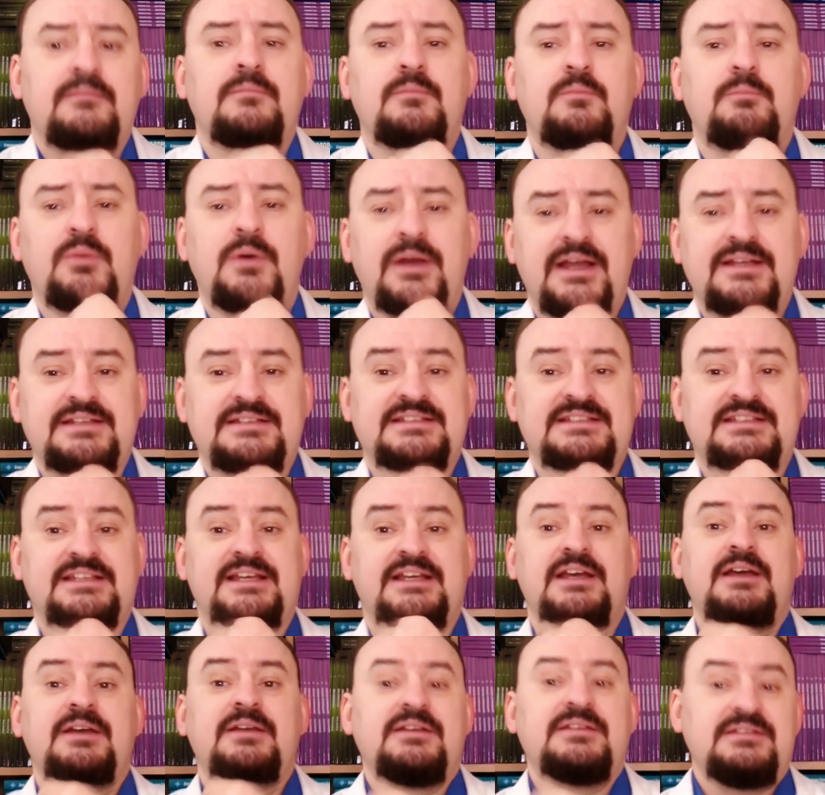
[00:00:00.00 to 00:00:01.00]
White
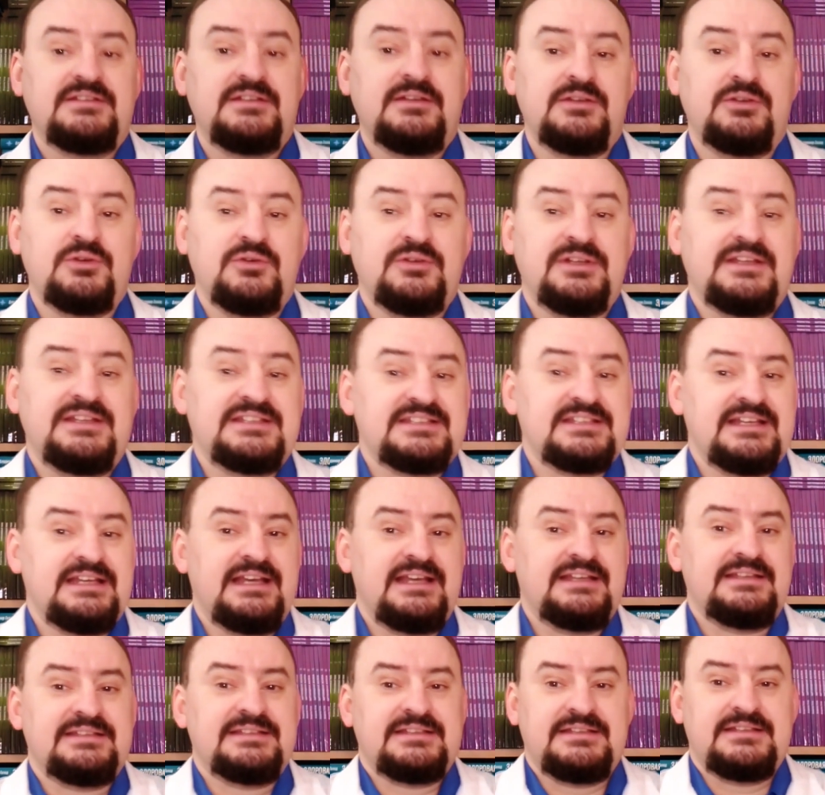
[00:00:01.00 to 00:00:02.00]
cells,
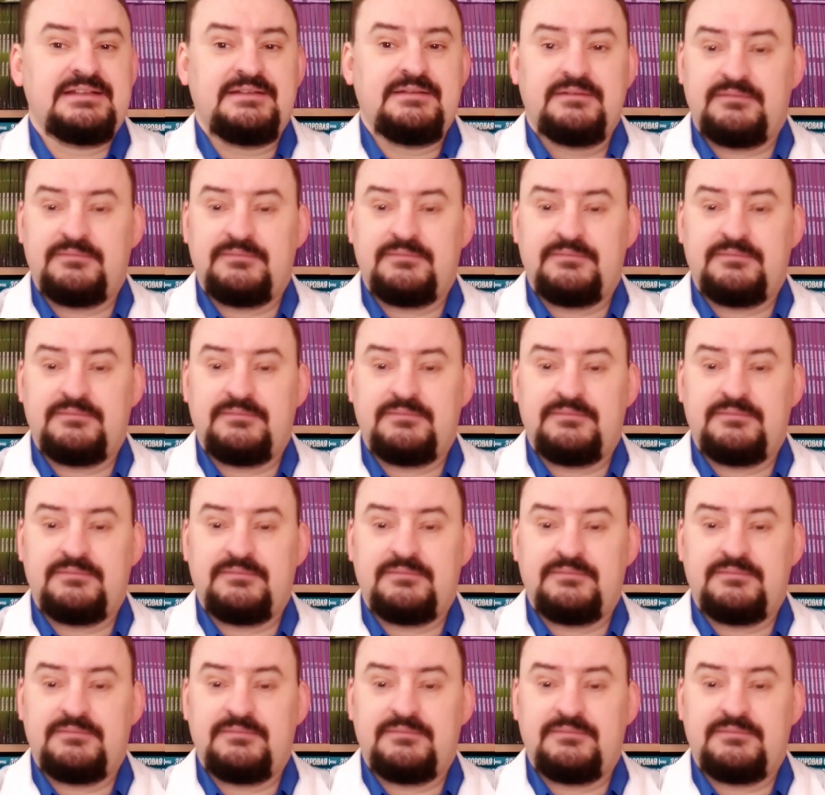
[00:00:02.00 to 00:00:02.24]
leukocytes.